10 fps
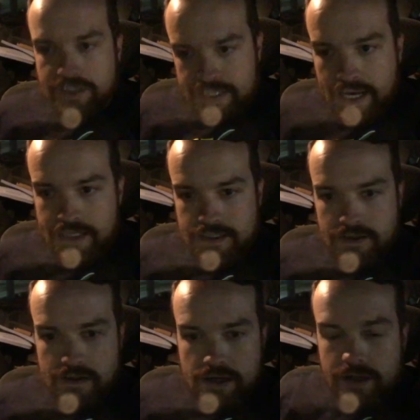set
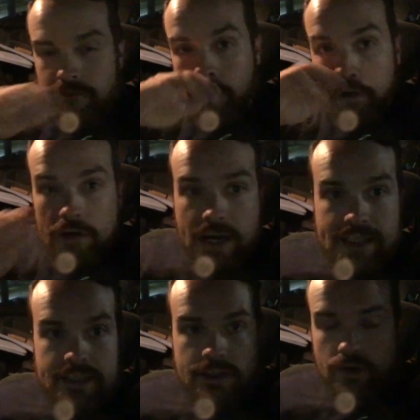for you
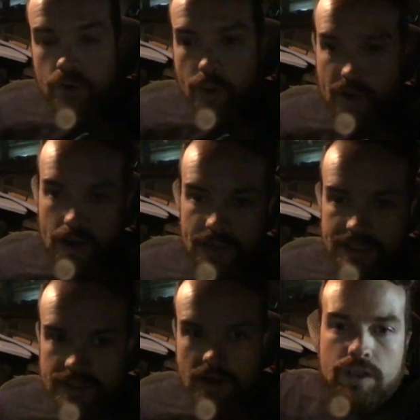guys that don't know what prime
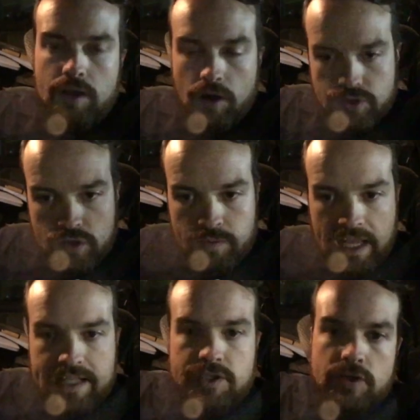lenses are, our zoom
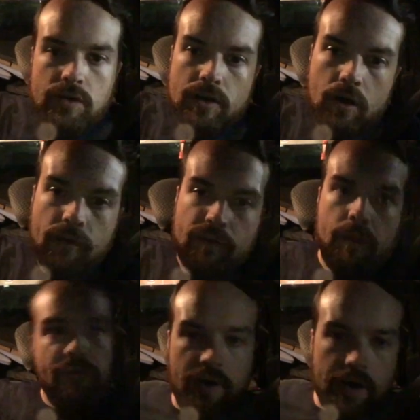lens, you can go
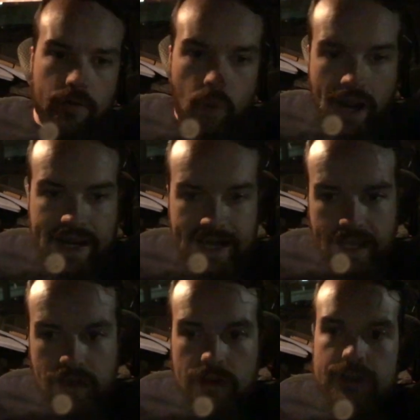from a very wide
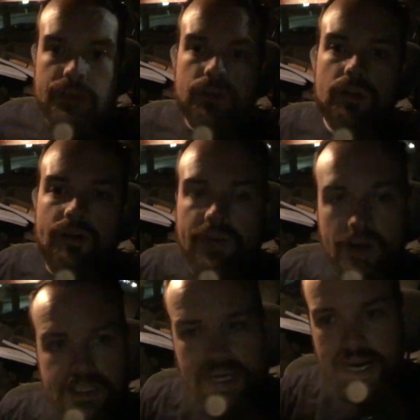angle to a
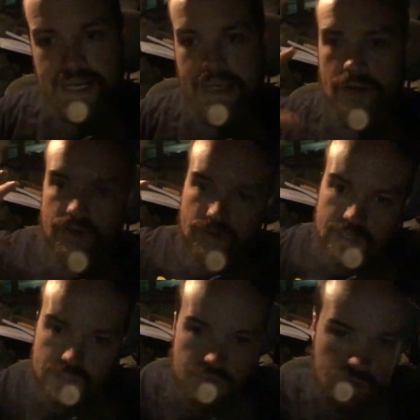very tight angle. You
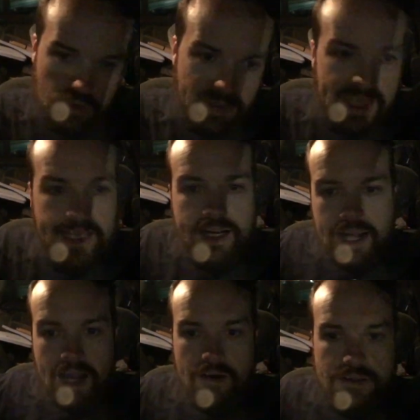can zoom in and
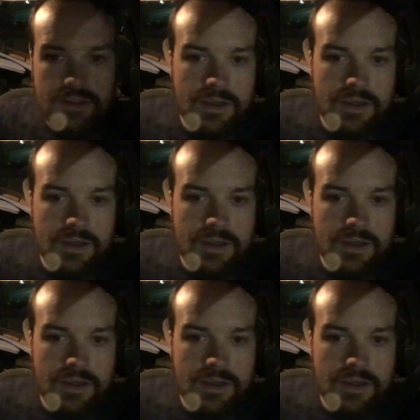out